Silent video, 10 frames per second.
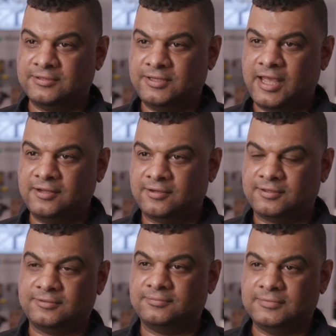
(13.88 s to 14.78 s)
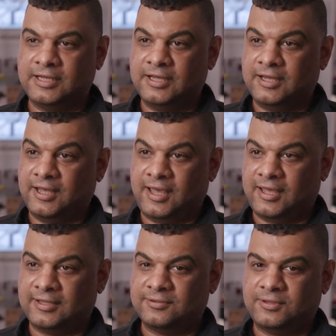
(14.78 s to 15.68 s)
data,
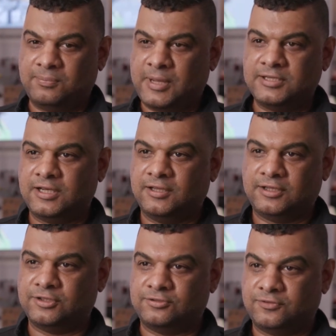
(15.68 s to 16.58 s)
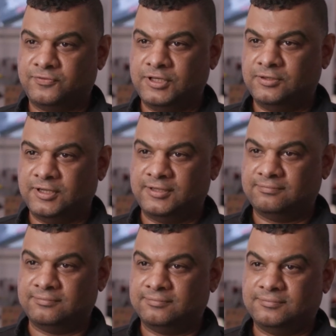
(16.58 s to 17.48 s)
and they basically could review it
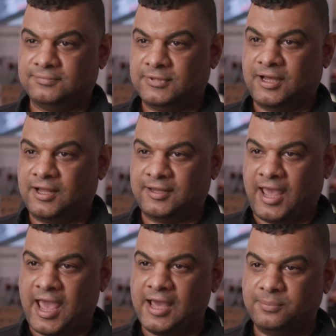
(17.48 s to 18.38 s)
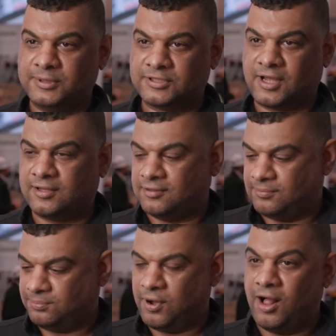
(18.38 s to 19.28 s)
on the app. It's on the
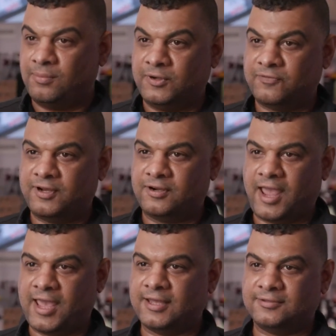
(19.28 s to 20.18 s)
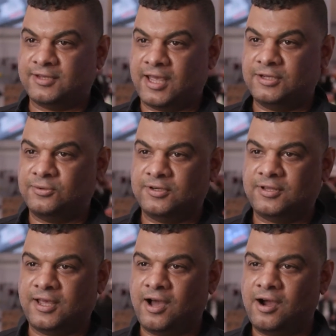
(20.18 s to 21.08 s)
palm of their hand anywhere
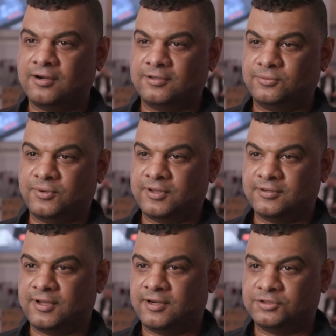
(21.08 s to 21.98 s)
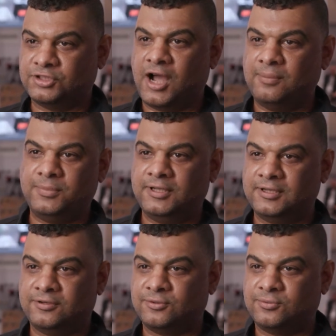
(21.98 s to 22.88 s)
they are, whether they are
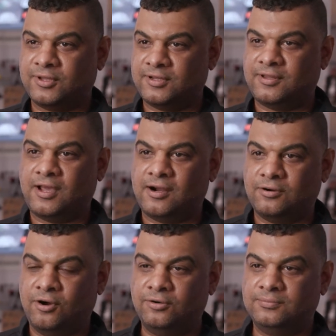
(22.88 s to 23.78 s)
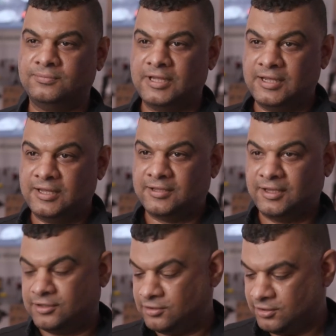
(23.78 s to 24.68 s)
shopping or whether they are home. They
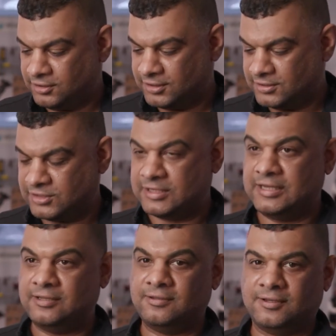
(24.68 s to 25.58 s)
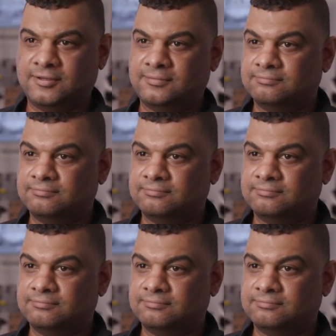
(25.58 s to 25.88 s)
could look and see the